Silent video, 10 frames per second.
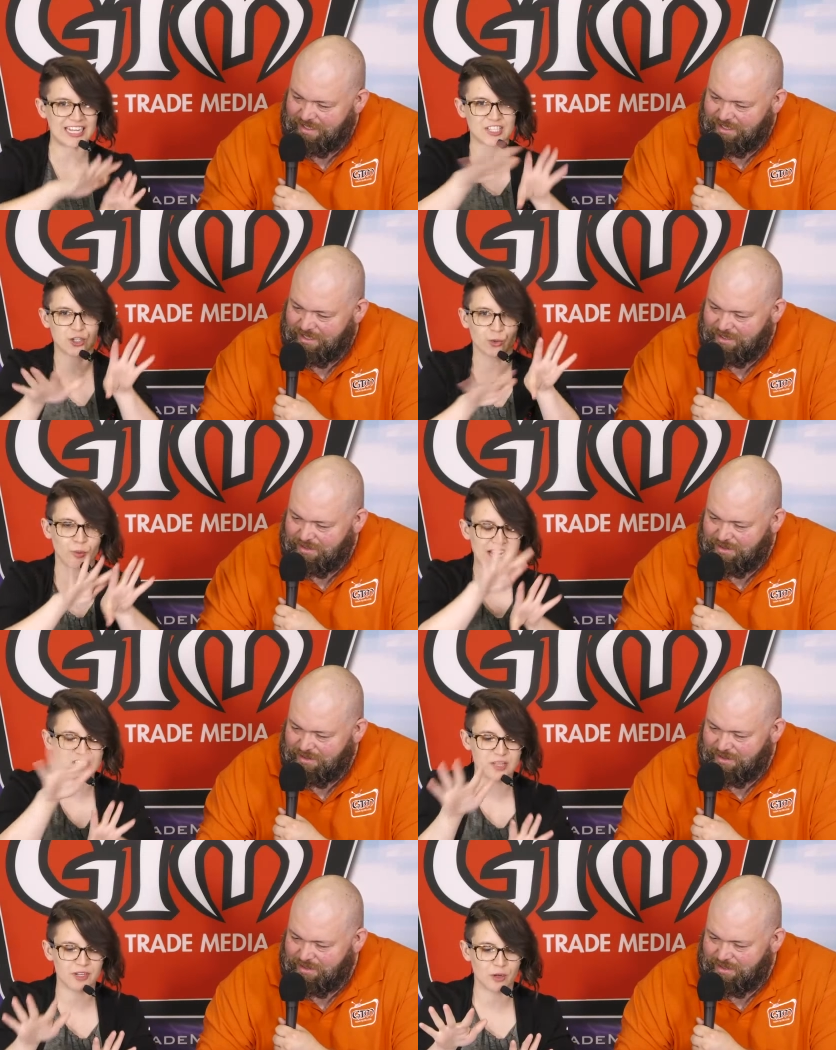Speaker 1: as you arrange
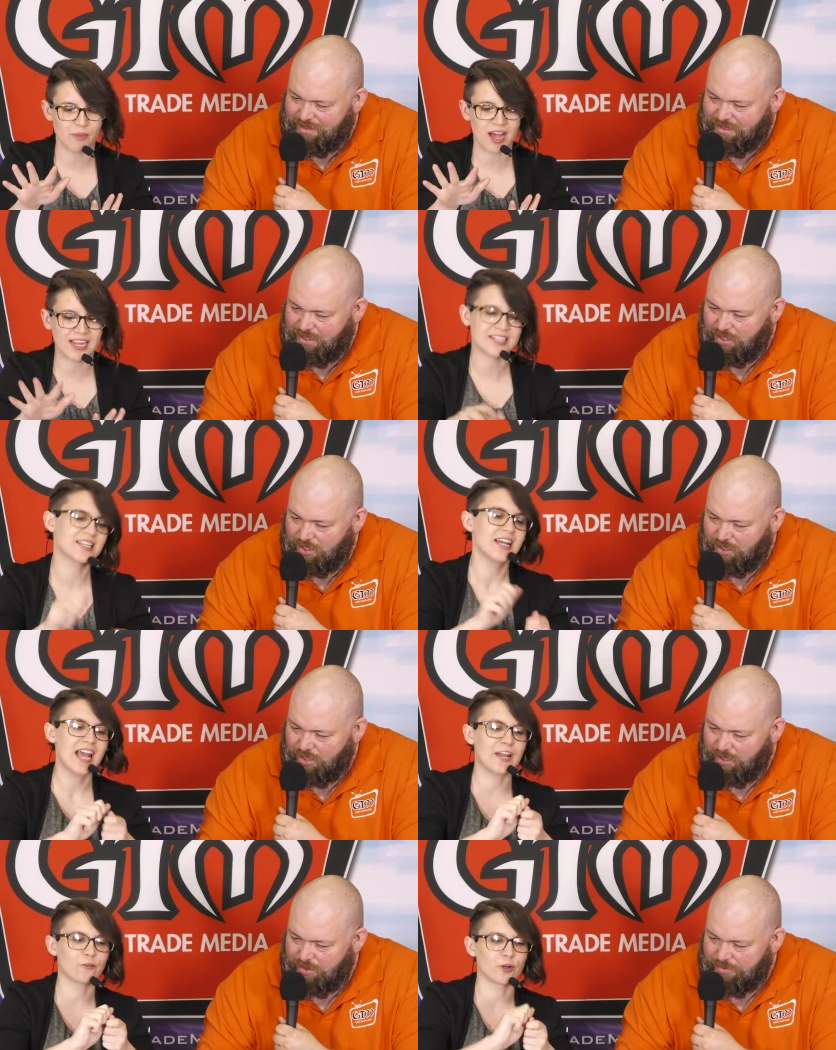them in your mind,
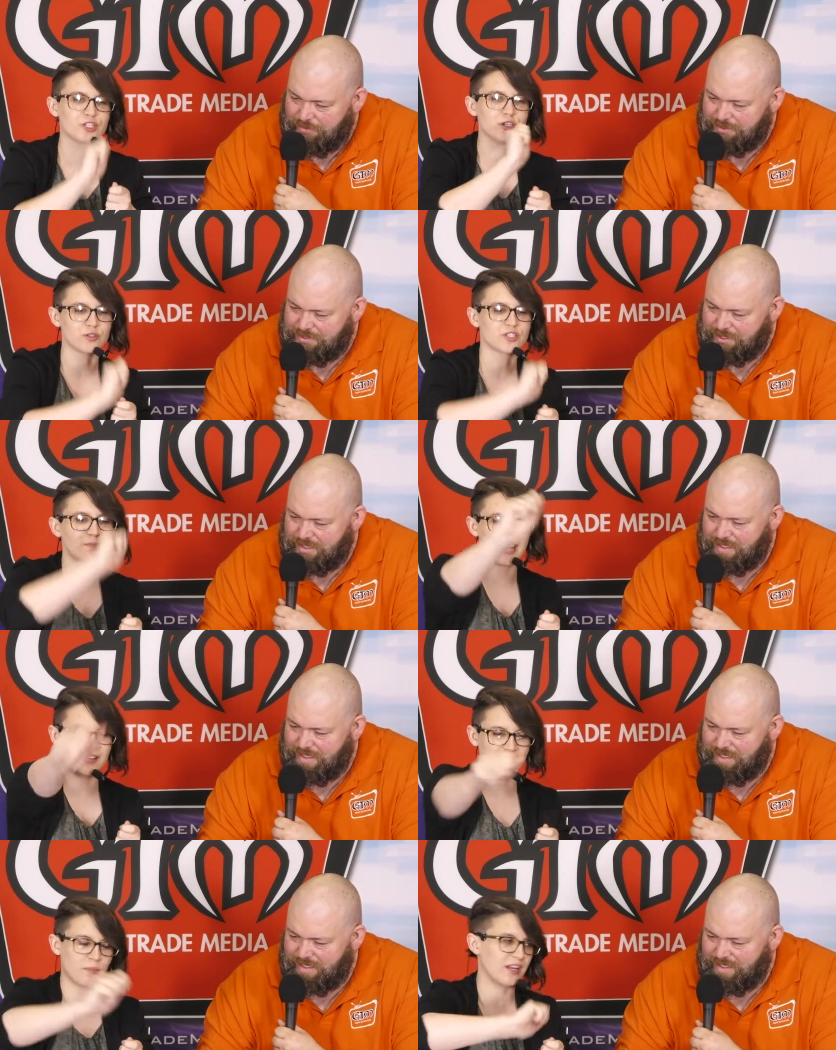and of course you spend
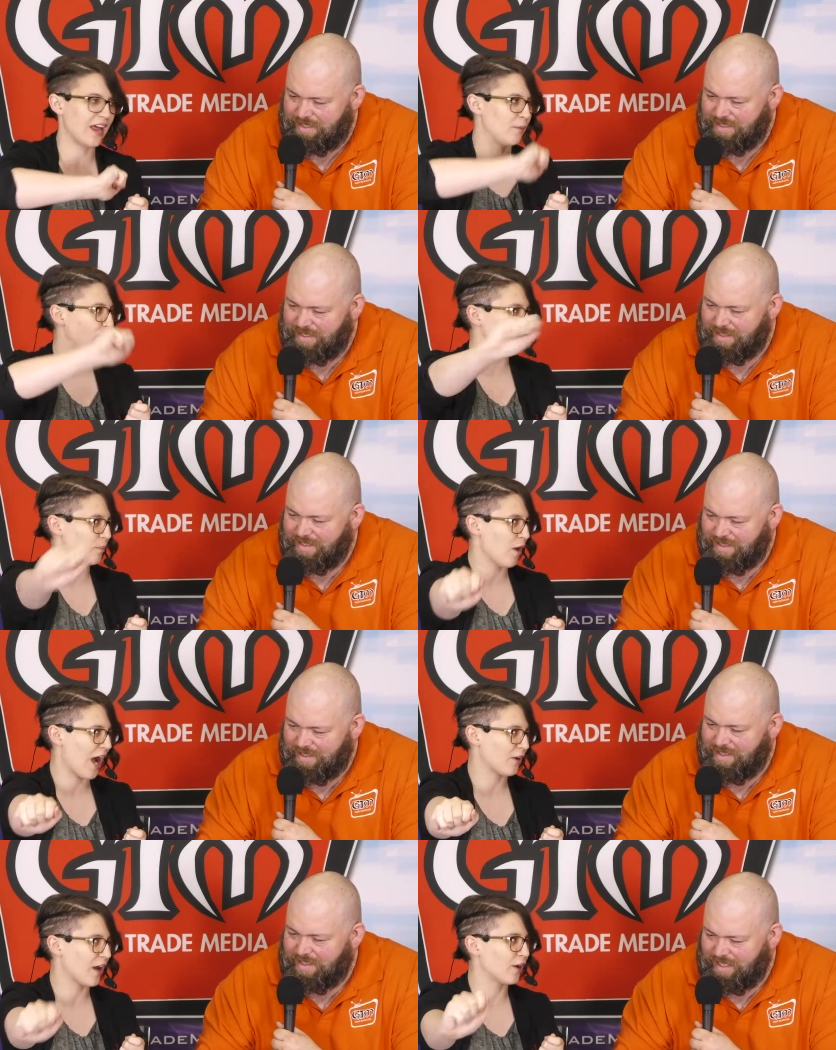them and put them
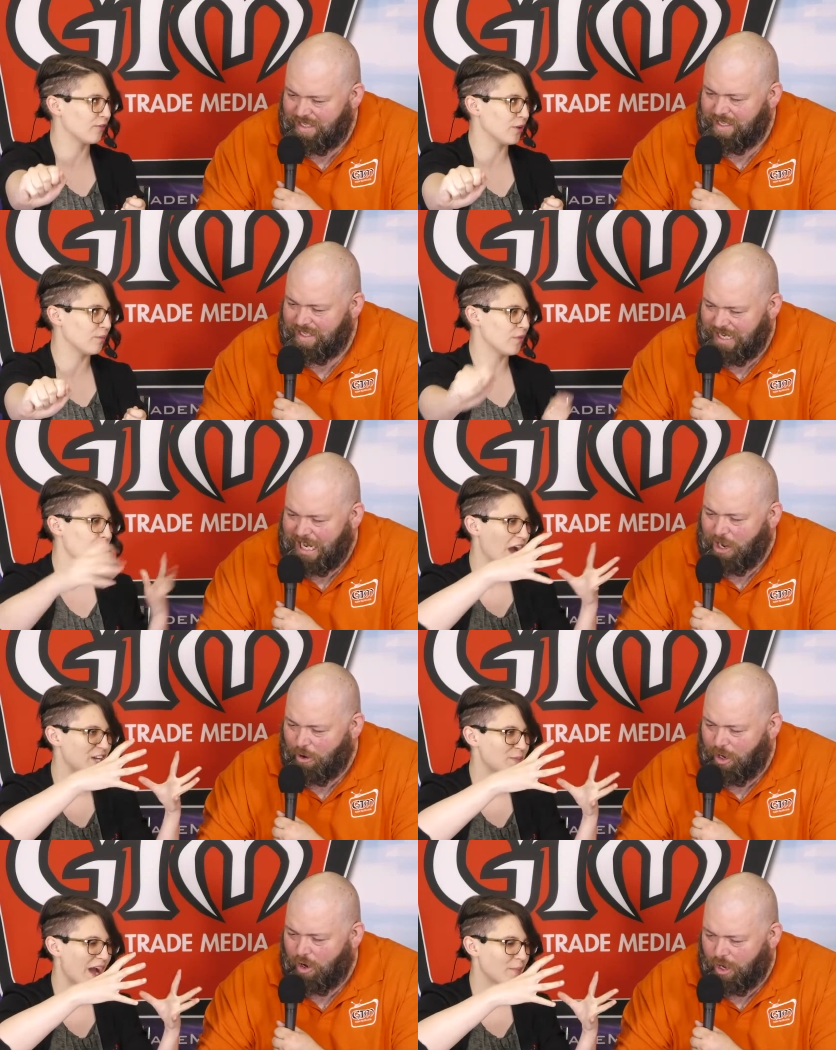out of the
Speaker 2: mind
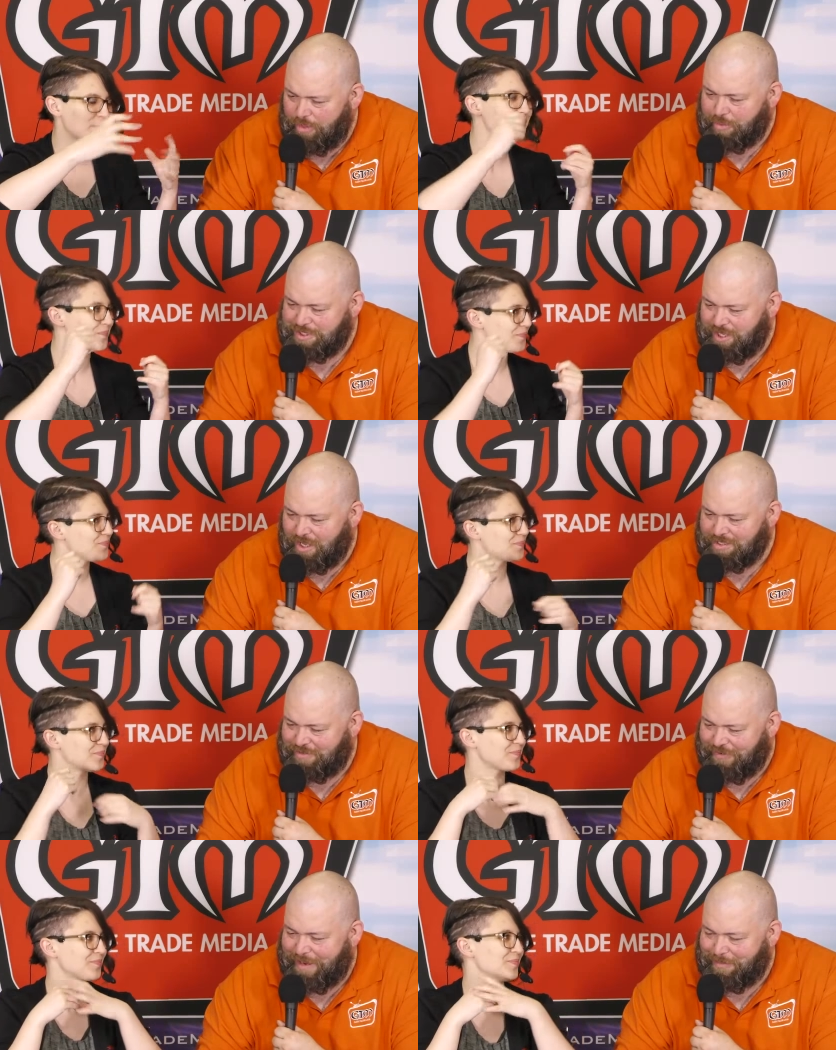map. Authorsal's
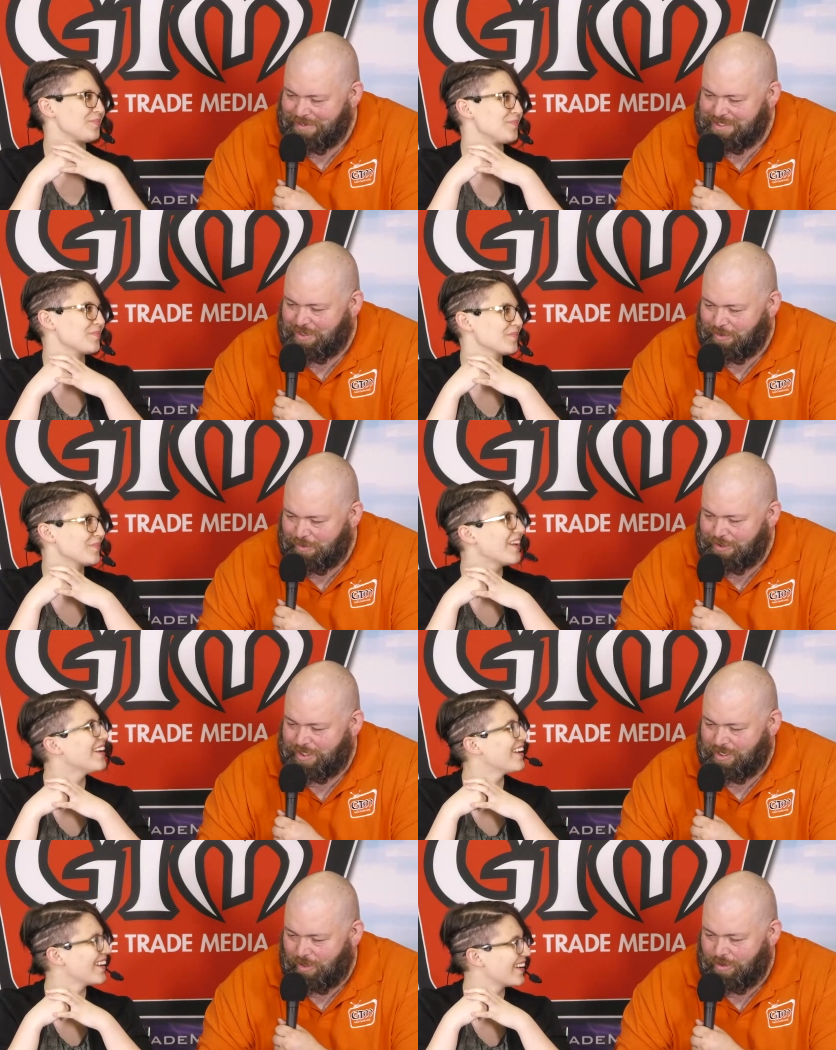Vaporous
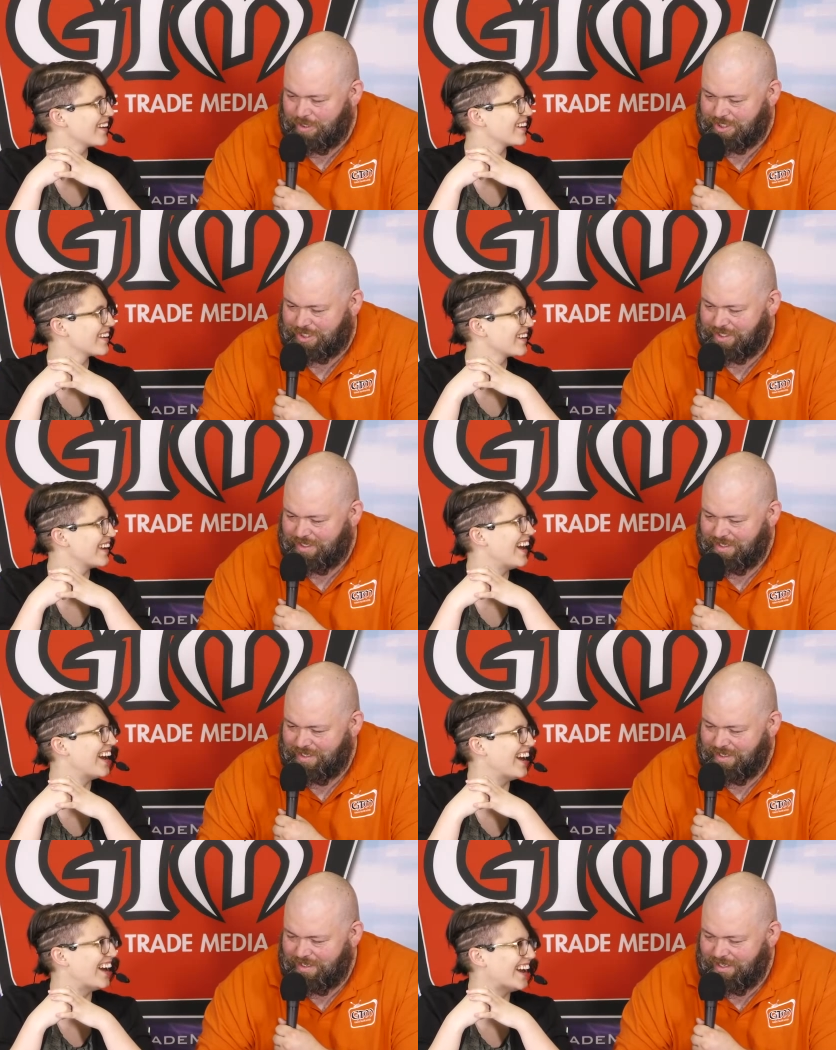Coercion.
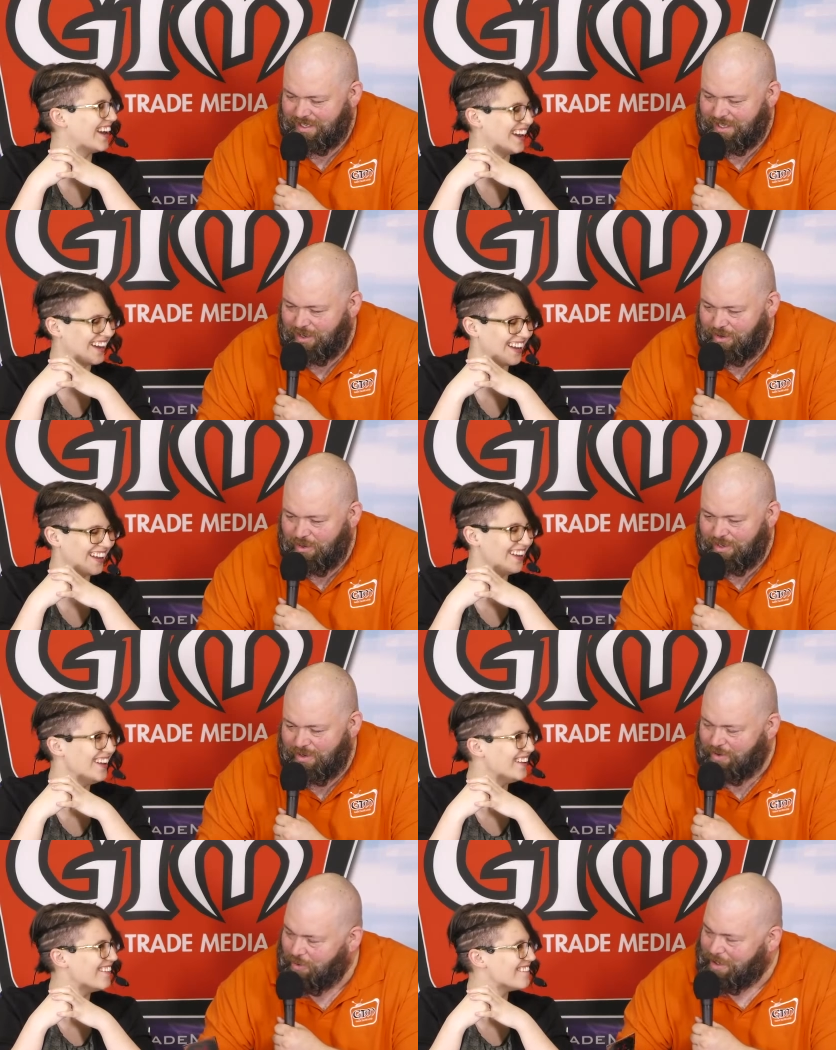
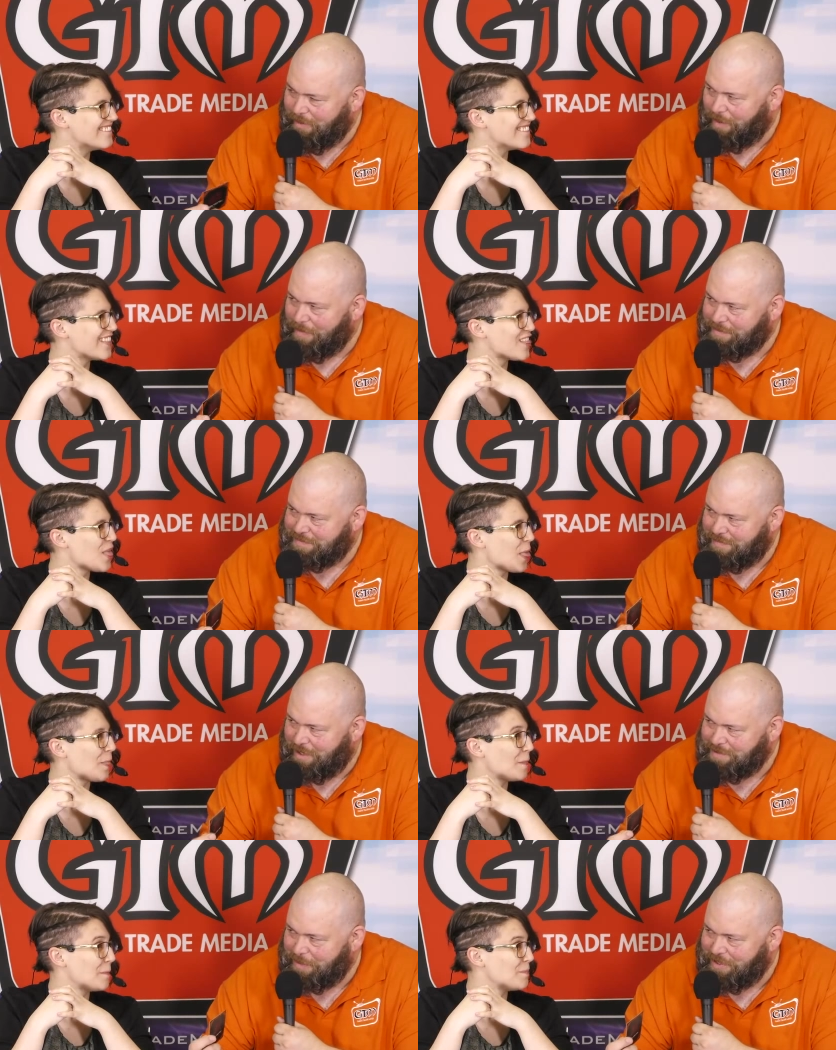who
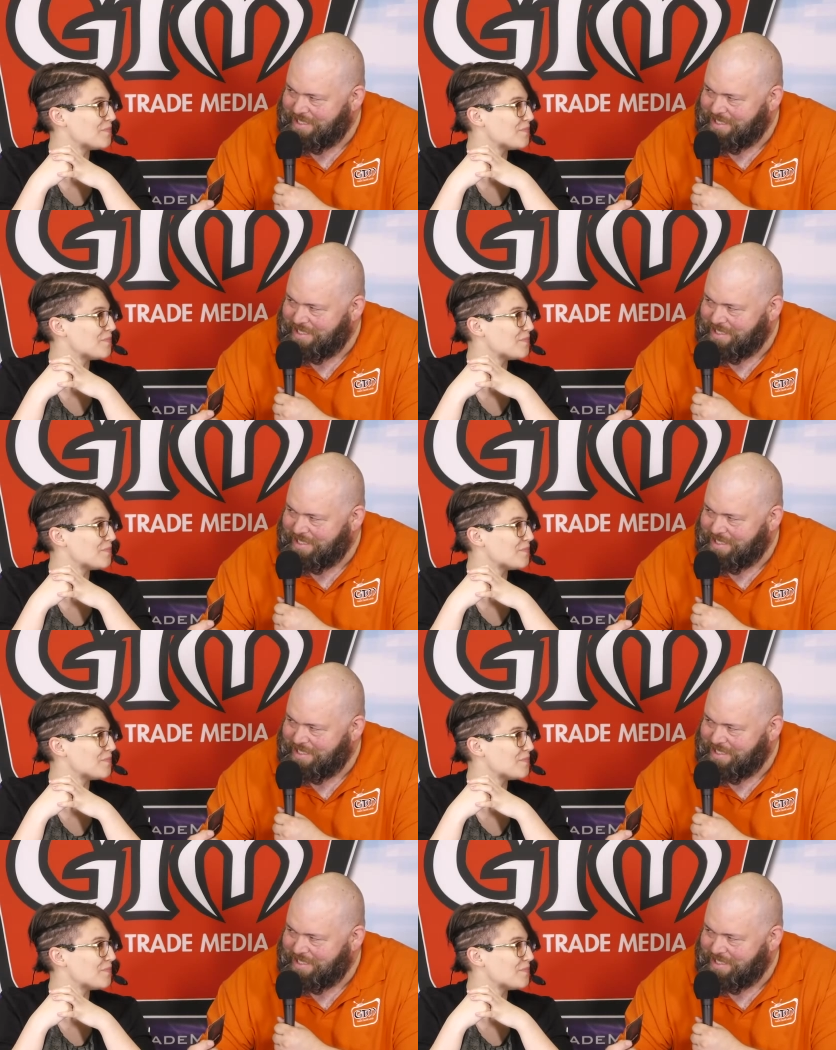comes up with these